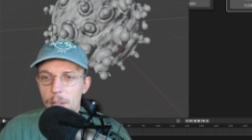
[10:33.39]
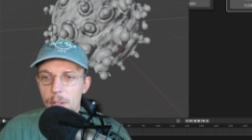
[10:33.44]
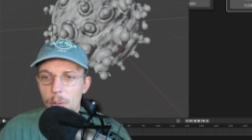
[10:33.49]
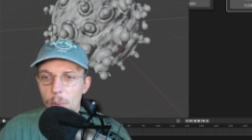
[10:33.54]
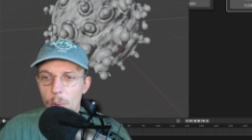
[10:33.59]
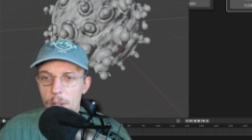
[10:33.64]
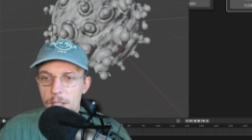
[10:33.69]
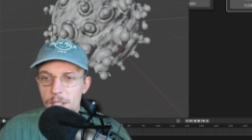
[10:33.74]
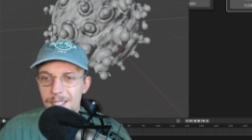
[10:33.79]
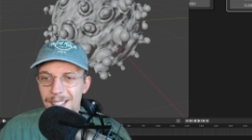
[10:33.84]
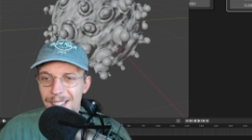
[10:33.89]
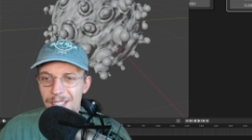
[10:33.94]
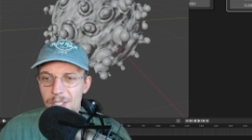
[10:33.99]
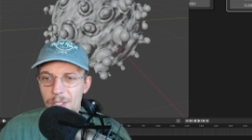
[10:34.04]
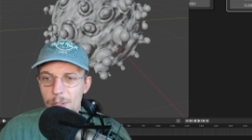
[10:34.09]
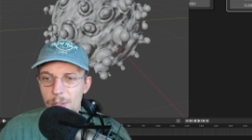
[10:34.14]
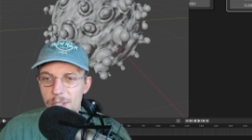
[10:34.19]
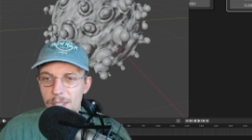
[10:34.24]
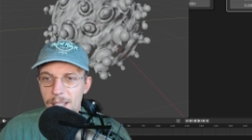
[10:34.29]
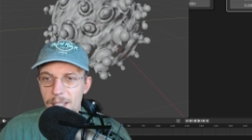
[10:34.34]
the noise
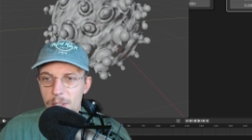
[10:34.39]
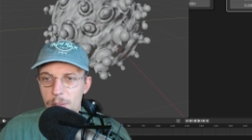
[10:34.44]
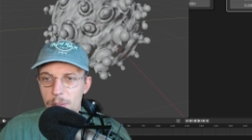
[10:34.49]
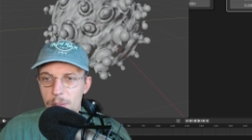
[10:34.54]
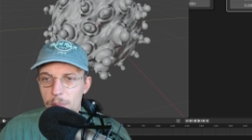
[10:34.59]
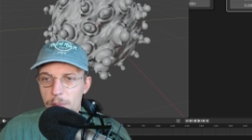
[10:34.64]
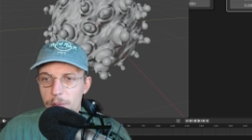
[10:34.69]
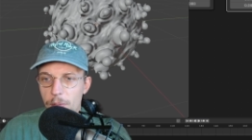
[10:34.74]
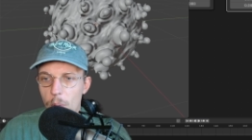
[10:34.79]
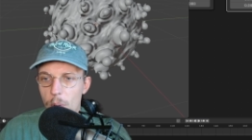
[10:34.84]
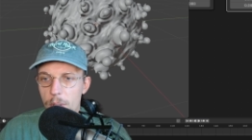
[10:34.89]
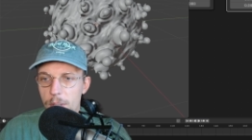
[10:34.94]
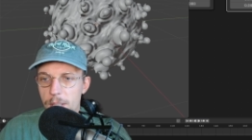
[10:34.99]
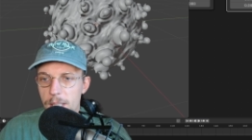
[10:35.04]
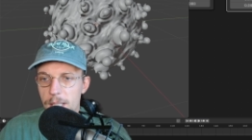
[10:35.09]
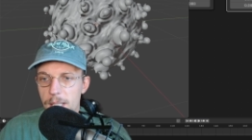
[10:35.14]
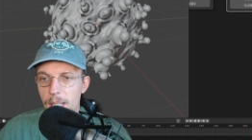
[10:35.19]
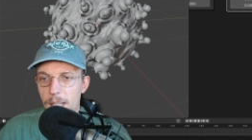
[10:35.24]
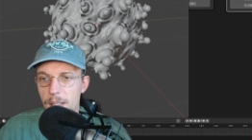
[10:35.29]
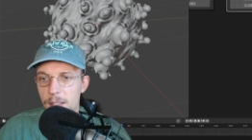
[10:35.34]
texture, set this to four
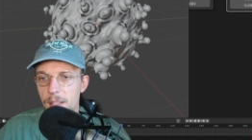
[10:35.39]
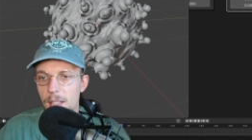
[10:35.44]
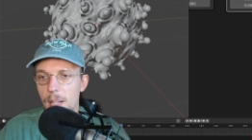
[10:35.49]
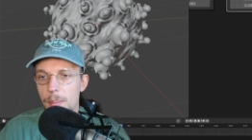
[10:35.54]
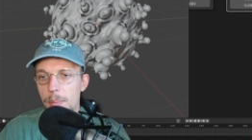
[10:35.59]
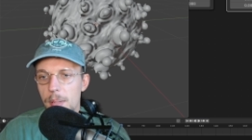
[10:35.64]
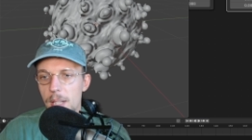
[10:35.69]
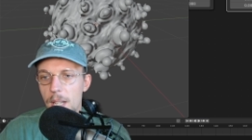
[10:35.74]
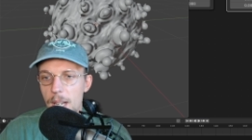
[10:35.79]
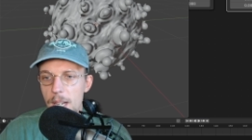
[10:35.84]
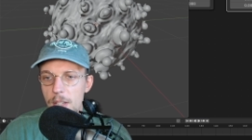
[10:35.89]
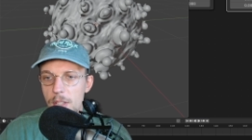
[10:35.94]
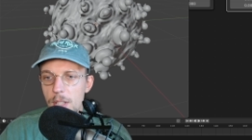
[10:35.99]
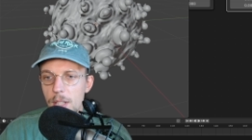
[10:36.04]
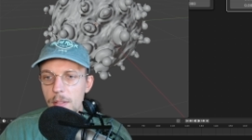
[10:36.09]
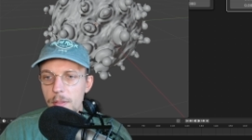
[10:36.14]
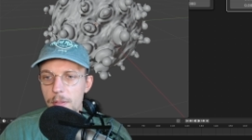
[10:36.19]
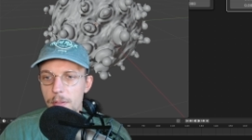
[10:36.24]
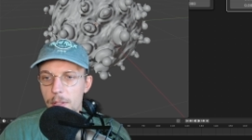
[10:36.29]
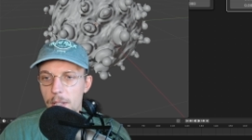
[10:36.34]
D and type in
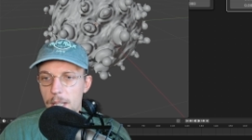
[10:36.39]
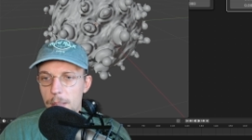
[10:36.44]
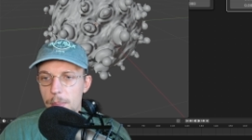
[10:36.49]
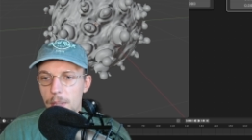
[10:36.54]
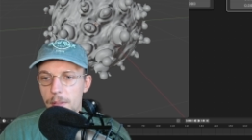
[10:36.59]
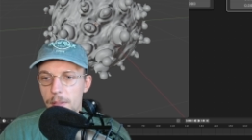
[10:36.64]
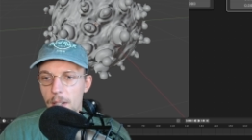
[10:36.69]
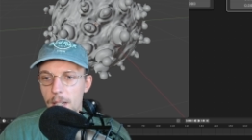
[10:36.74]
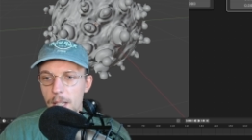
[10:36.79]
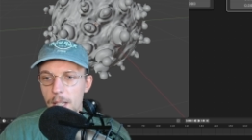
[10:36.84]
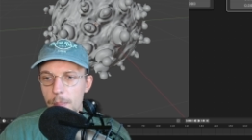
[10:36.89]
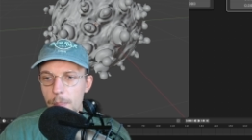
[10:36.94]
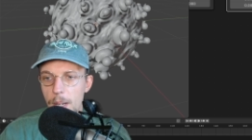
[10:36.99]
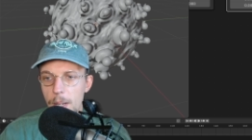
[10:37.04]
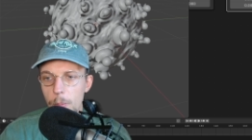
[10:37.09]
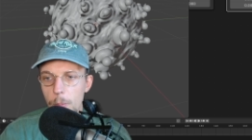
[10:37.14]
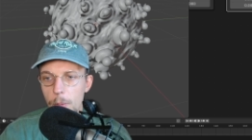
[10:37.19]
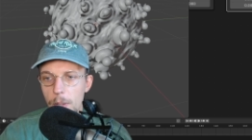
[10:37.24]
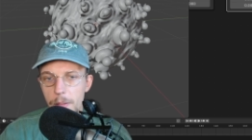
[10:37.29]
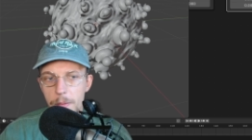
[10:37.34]
hashtag frame divided
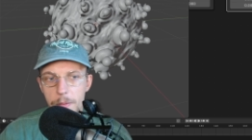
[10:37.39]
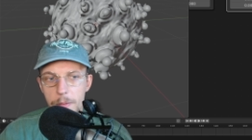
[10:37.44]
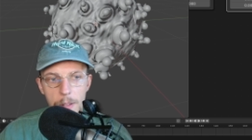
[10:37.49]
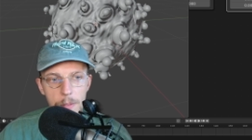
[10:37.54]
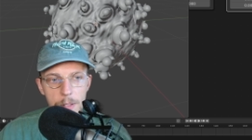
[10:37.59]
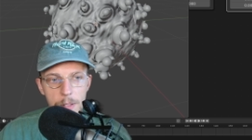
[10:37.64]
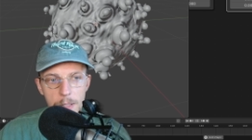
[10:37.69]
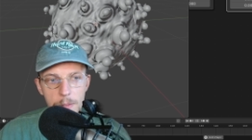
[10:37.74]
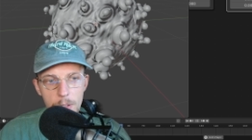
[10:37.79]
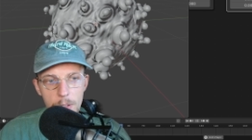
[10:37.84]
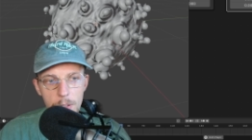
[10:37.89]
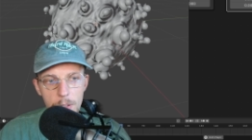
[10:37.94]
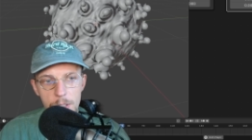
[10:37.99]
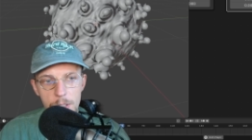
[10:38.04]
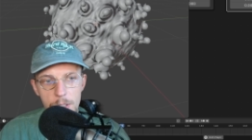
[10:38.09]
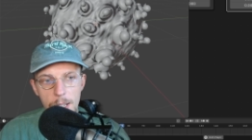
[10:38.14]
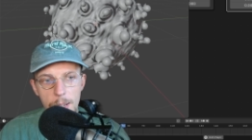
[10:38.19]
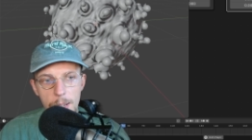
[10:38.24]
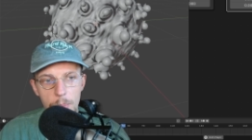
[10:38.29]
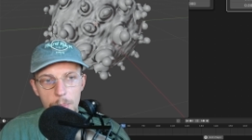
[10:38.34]
by one fifty, for
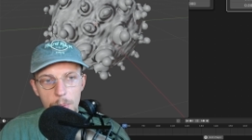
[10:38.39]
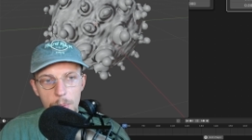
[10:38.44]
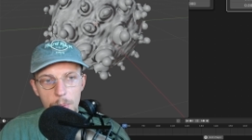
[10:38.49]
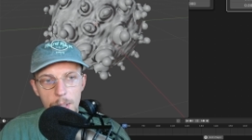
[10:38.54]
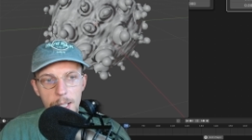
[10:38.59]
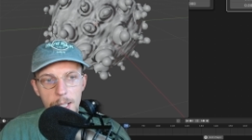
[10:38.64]
example.